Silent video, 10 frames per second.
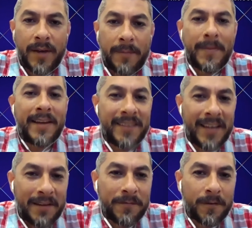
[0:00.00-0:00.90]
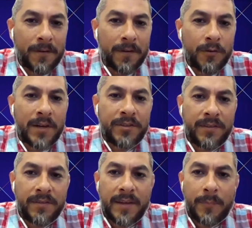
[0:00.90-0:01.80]
make time for
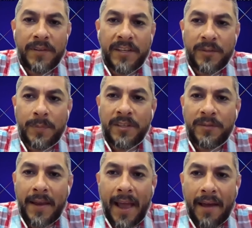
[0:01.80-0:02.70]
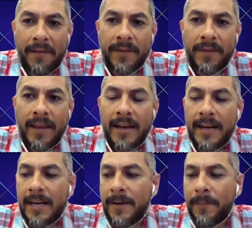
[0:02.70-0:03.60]
questions that participants may have.
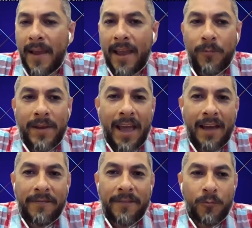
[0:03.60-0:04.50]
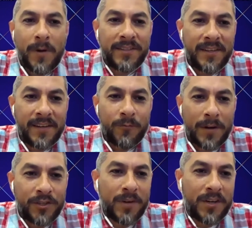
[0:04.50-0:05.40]
And we have our resident
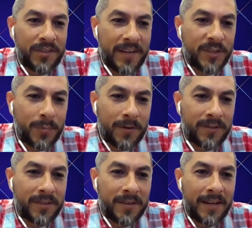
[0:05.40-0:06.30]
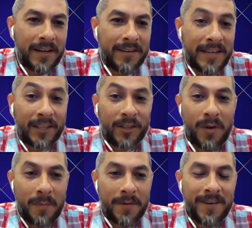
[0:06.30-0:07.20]
registration expert, Dr.
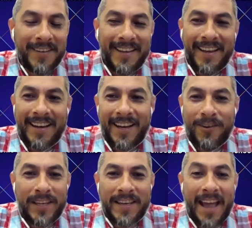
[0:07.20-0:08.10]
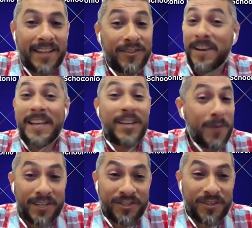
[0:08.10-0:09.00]
Balmer, who can answer any
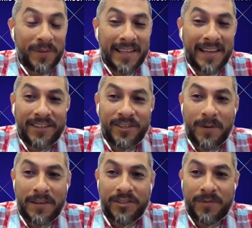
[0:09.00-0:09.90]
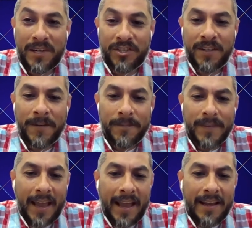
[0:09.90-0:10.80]
question related to registration.
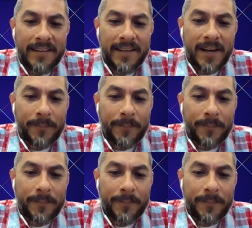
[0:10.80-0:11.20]
And